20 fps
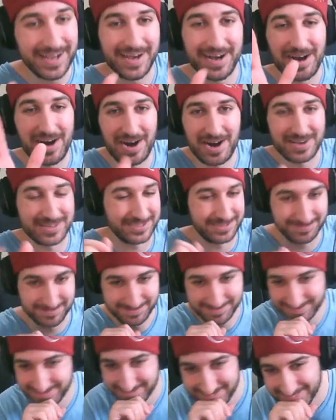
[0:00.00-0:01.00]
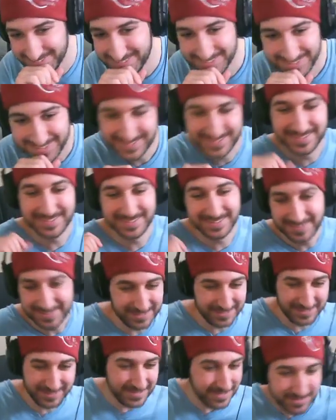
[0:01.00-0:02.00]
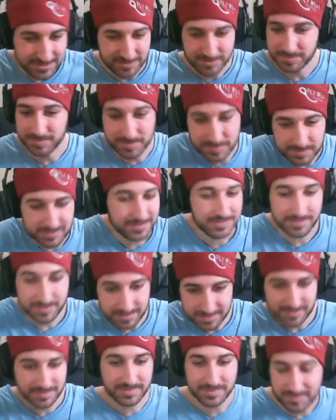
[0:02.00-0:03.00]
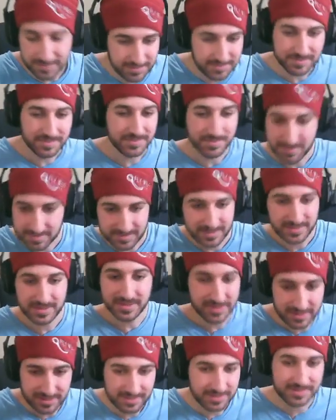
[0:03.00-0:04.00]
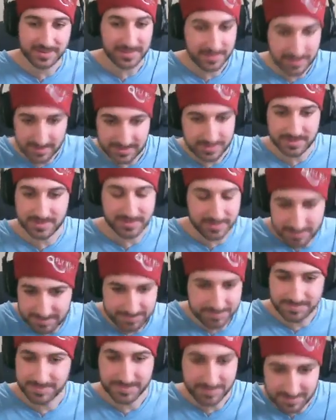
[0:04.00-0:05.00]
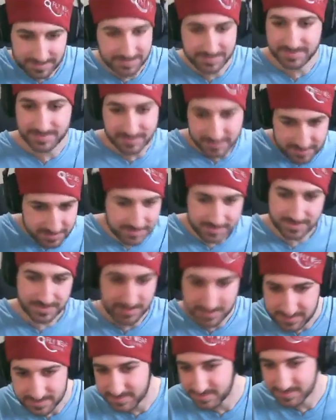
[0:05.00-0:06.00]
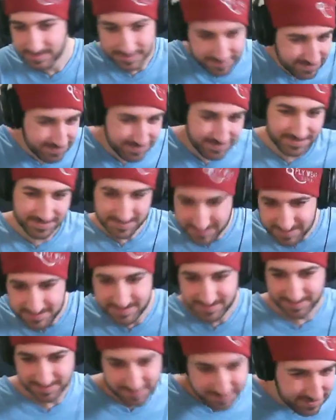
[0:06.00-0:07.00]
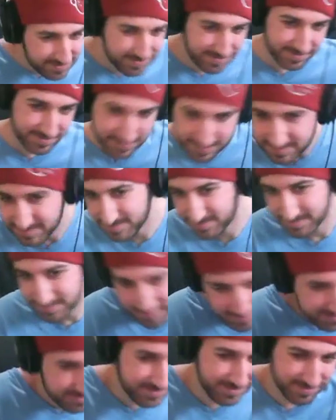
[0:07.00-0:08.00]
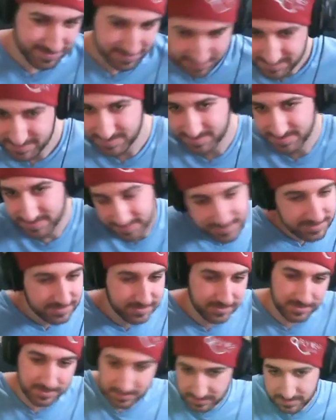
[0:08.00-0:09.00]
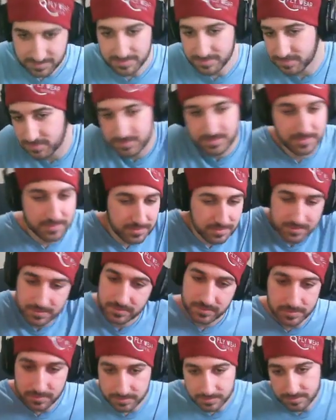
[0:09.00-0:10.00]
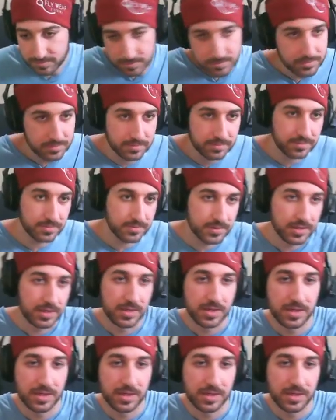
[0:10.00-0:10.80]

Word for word: Awesome. Pride game got him flawed, justice on the rise. See him stare when I stop you with my eyes. Base form, giving I'm feeling like the best. But be getting a rest, it's been on my chest. Need to rest with your friends, take a breath. I would never kill you yeah. out, leave you close to death.